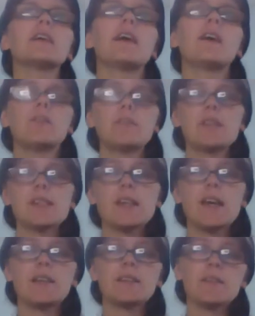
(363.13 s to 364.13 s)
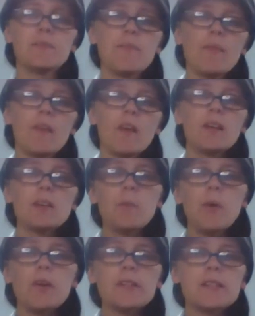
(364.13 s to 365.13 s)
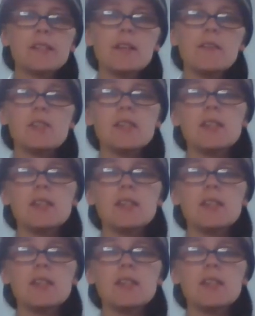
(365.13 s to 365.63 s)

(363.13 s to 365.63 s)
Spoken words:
count set. The positives